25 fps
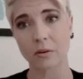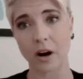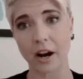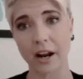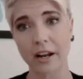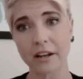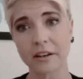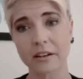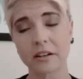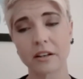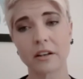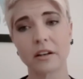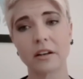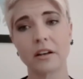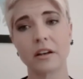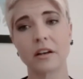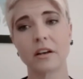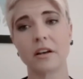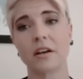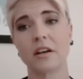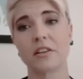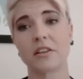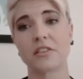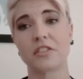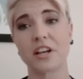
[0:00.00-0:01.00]
right?
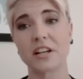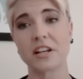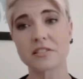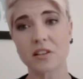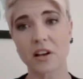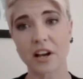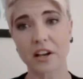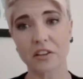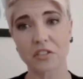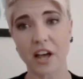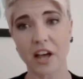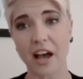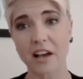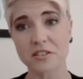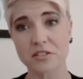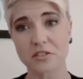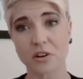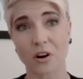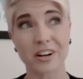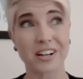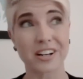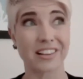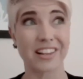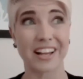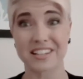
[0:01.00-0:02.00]
Things like that
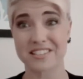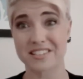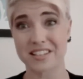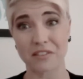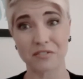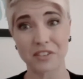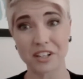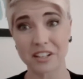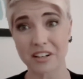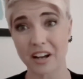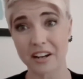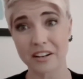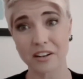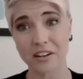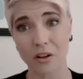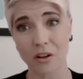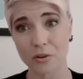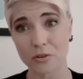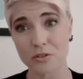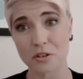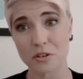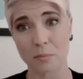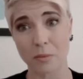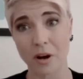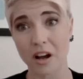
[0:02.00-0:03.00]
start at like
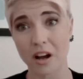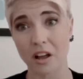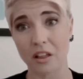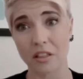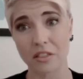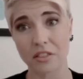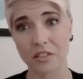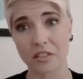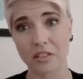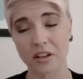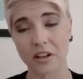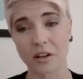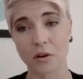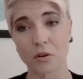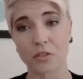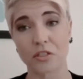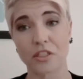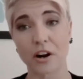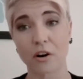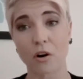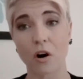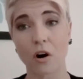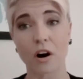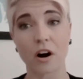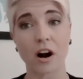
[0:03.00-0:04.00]
$79 a month.
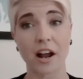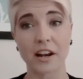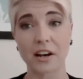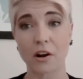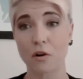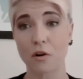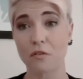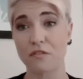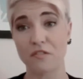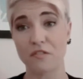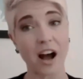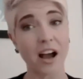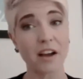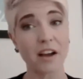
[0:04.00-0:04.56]
There are, I know,